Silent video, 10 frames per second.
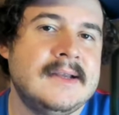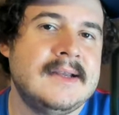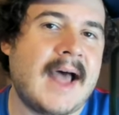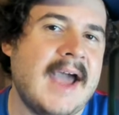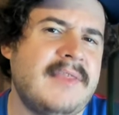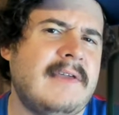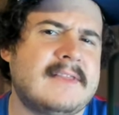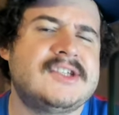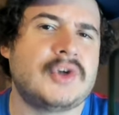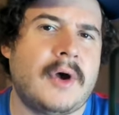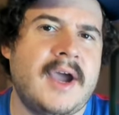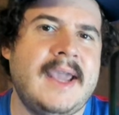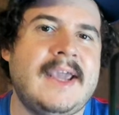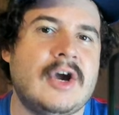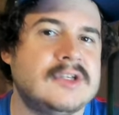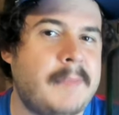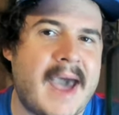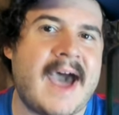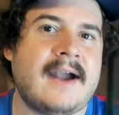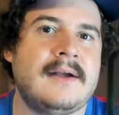I think LaJoie goes
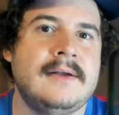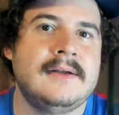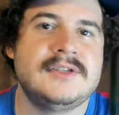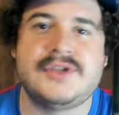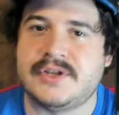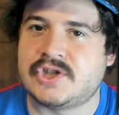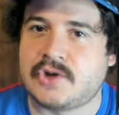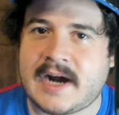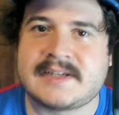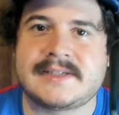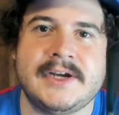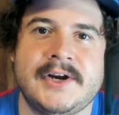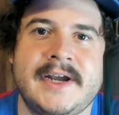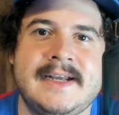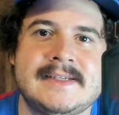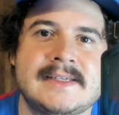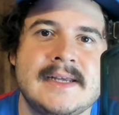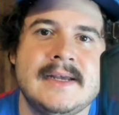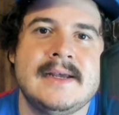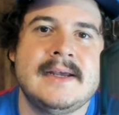back to the truck series.
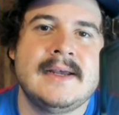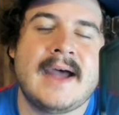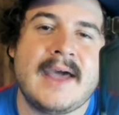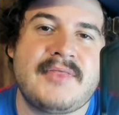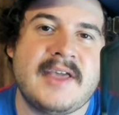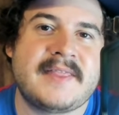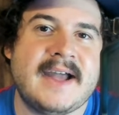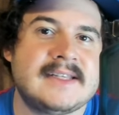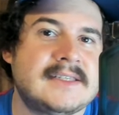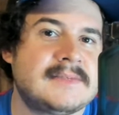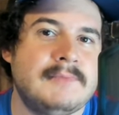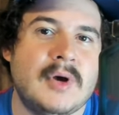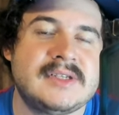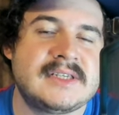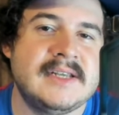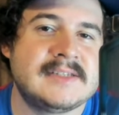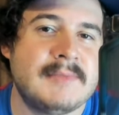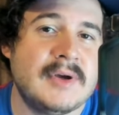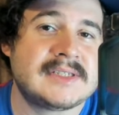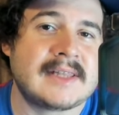I think that's his
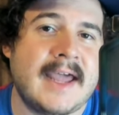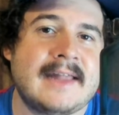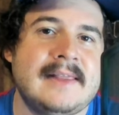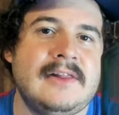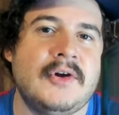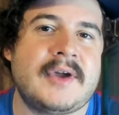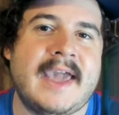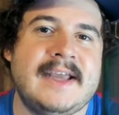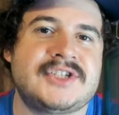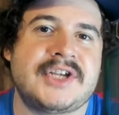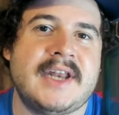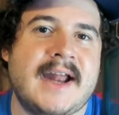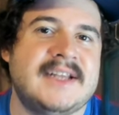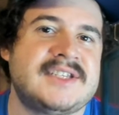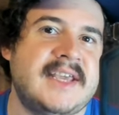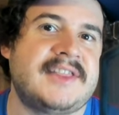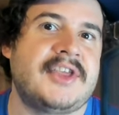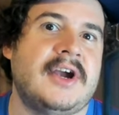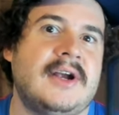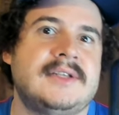most likely location. I just think
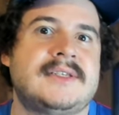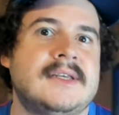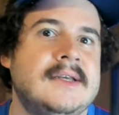there's